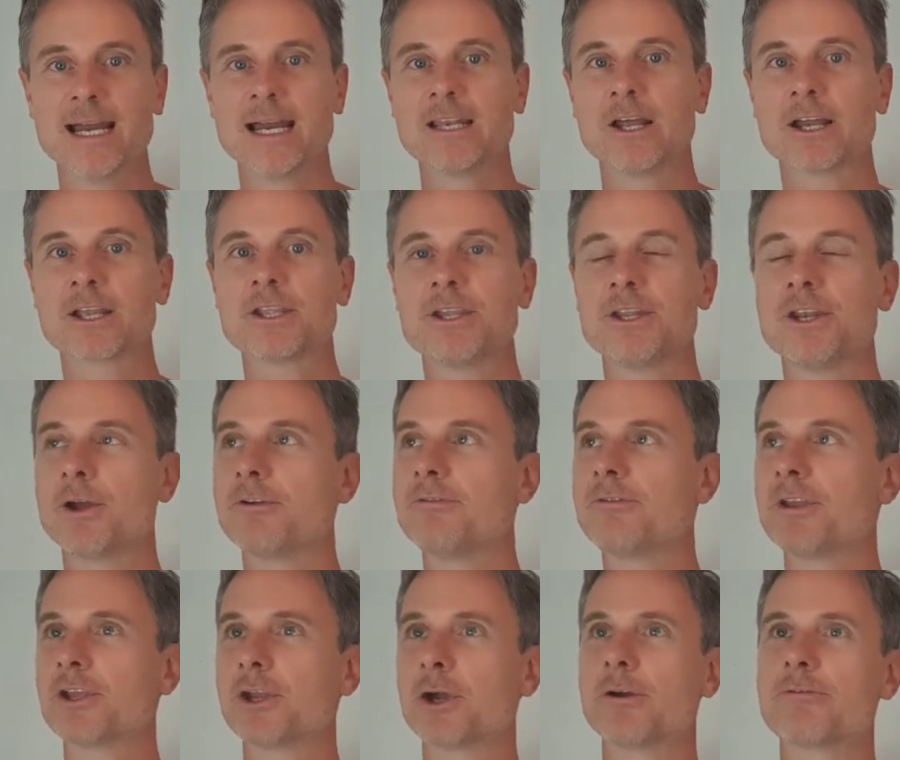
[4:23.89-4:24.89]
Like, you know, if
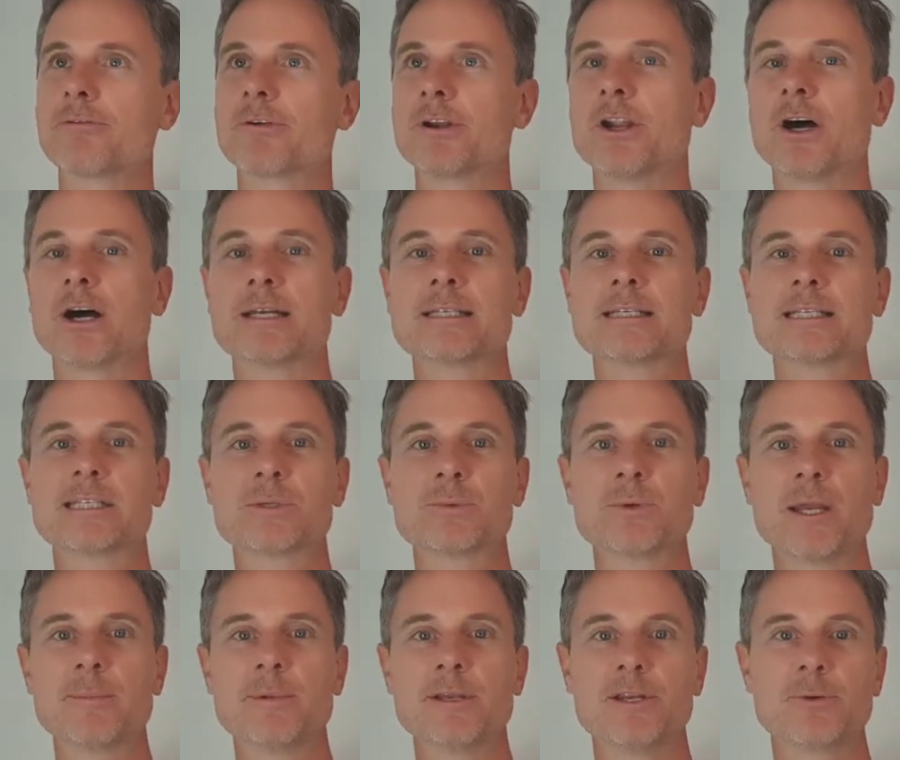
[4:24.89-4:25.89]
you go for a nice
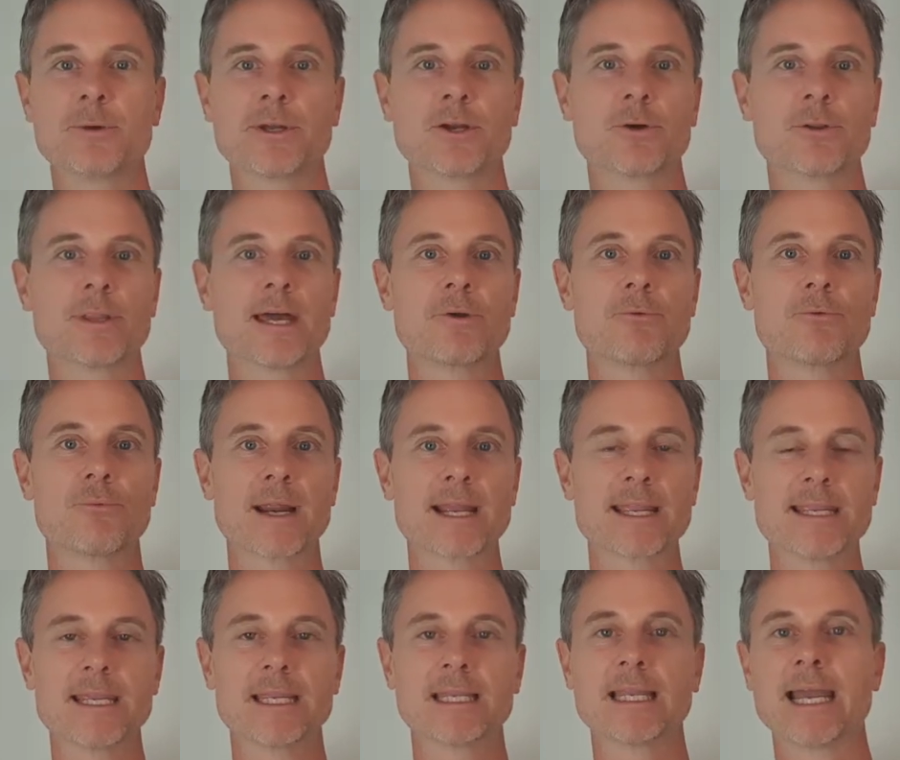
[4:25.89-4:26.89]
swim and you're doing all that
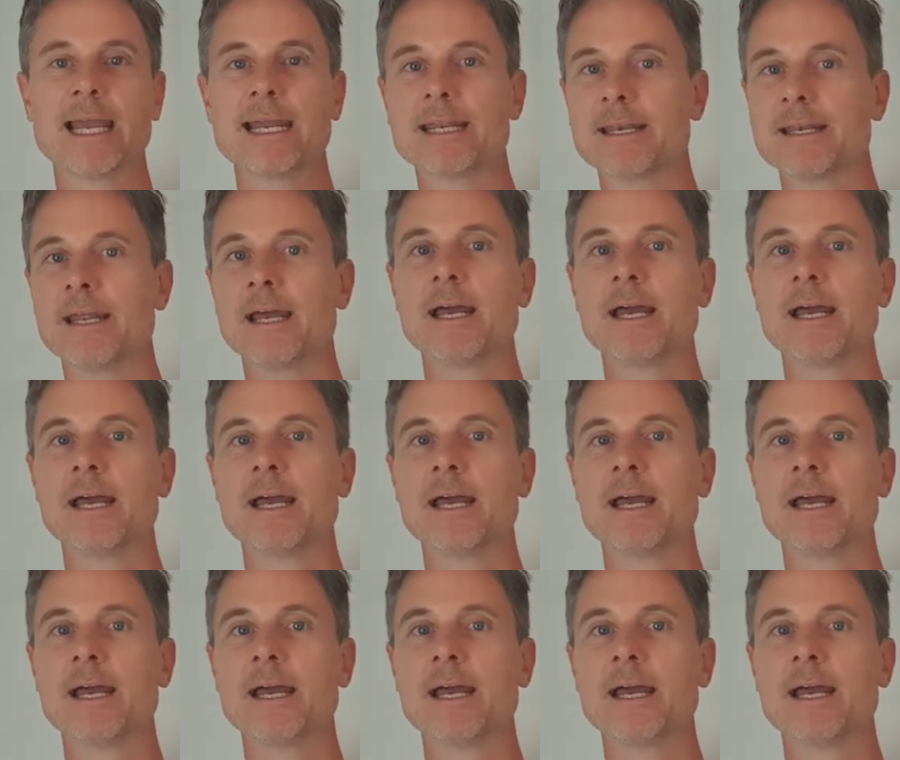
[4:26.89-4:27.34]
regulated